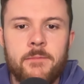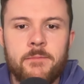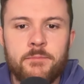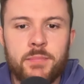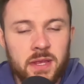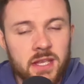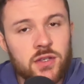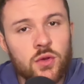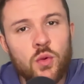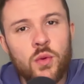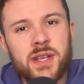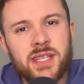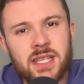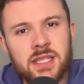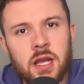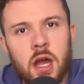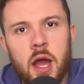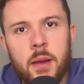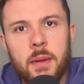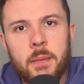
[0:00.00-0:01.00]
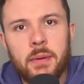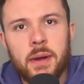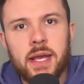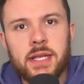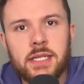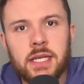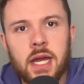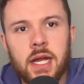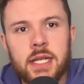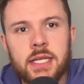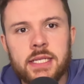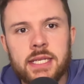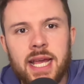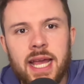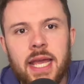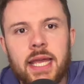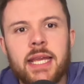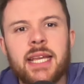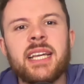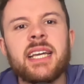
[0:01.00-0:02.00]
But there's always a time and place to kind of
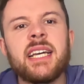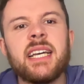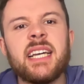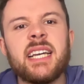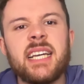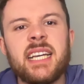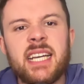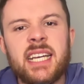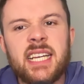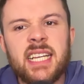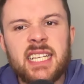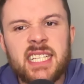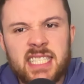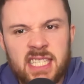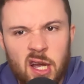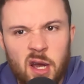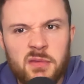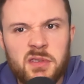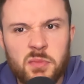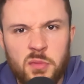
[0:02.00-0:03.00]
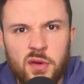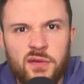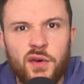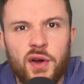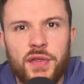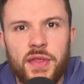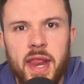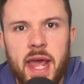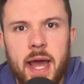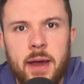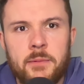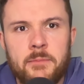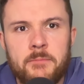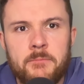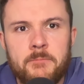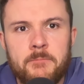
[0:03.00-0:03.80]
say, it's time to move on now.